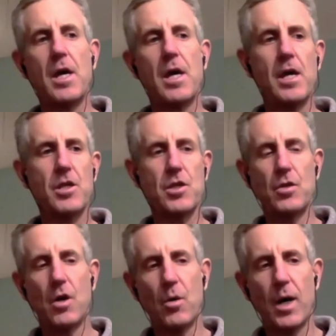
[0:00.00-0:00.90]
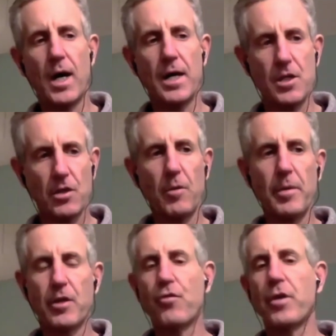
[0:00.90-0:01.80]
he's a little
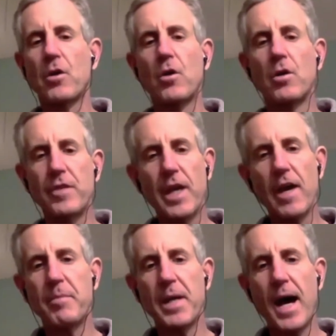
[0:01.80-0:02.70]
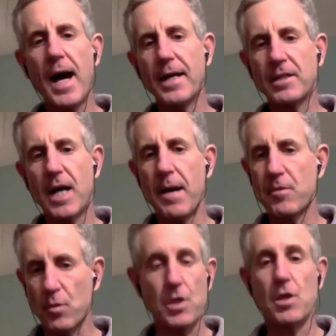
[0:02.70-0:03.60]
bit critical of the FBI at
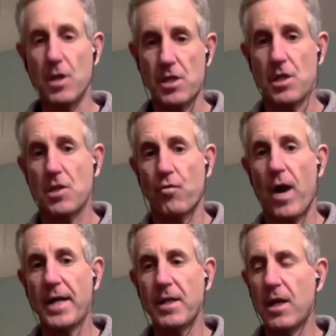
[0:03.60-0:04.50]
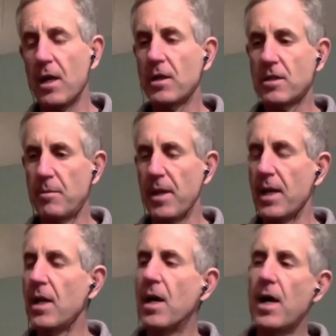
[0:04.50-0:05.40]
times, which is his right to
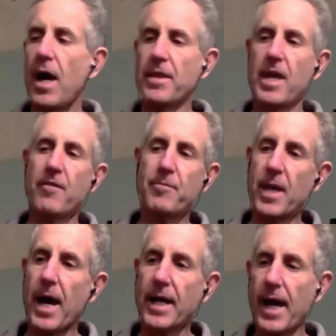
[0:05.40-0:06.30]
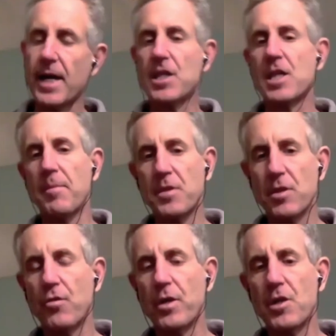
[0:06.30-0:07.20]
be. And the FBI guy accepts the
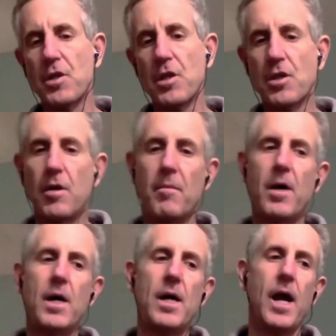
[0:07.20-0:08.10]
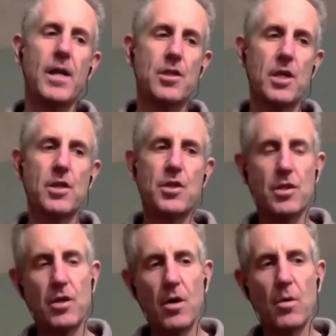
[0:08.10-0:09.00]
criticism and says,
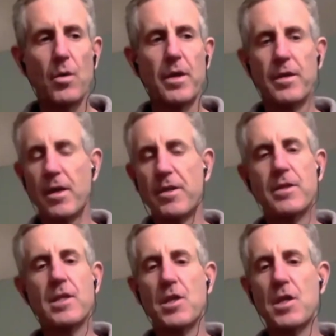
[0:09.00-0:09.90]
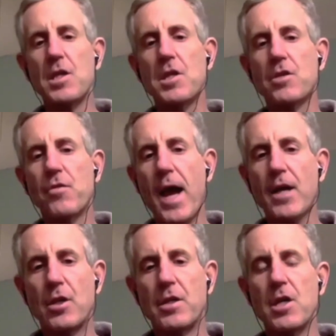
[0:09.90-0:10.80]
and to see this
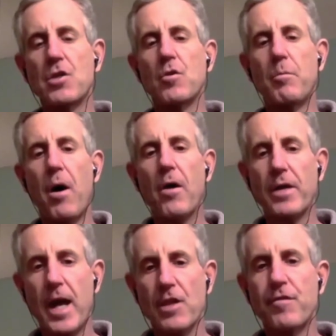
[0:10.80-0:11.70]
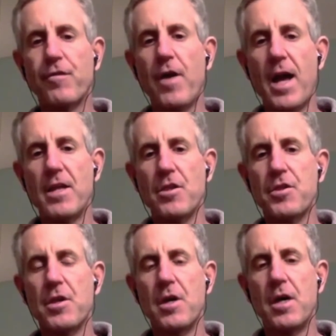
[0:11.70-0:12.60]
interaction, these two part as
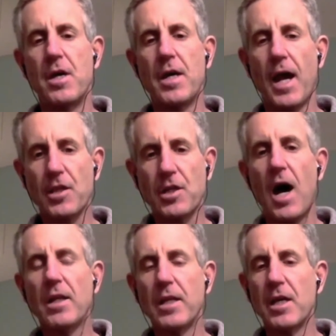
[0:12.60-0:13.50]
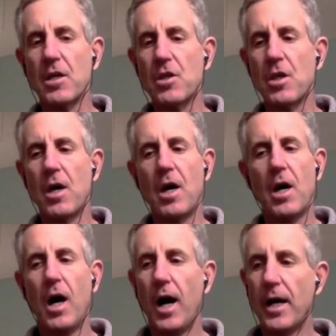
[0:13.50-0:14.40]
friends, as colleagues,
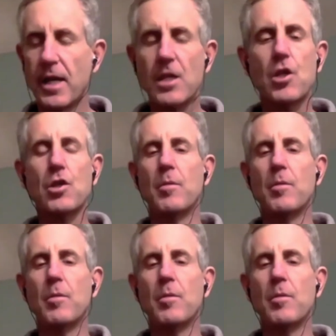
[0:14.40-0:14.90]
that's just a